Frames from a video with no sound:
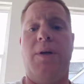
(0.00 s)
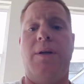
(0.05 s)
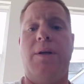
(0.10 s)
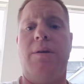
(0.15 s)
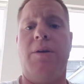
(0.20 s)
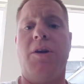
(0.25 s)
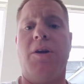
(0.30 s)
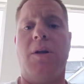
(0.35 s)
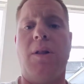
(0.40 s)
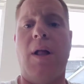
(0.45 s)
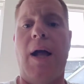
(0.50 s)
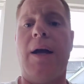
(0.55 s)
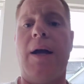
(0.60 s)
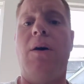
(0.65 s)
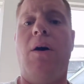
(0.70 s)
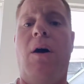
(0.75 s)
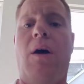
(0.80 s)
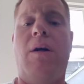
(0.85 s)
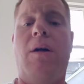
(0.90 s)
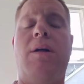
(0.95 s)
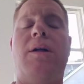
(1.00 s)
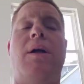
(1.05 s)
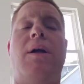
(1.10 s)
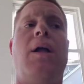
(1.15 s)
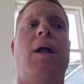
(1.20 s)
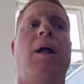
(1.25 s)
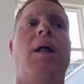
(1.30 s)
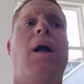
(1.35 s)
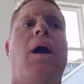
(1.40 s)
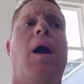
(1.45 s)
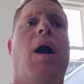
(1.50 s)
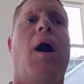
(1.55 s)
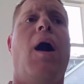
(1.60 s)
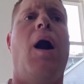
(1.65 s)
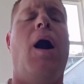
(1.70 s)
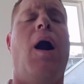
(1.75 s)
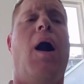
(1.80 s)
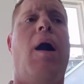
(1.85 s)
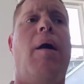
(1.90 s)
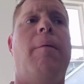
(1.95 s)
your glycol.
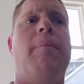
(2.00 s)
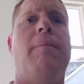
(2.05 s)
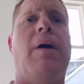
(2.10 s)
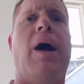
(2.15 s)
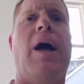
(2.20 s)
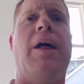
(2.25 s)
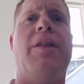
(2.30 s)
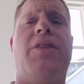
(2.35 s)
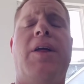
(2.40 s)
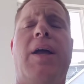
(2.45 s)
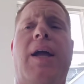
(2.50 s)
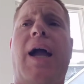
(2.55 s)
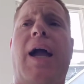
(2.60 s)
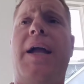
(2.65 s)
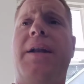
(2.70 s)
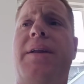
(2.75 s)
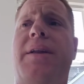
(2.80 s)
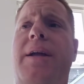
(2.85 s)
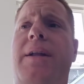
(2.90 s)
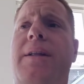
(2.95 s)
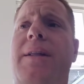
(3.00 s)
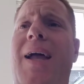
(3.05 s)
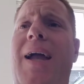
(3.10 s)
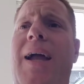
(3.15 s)
I think I did like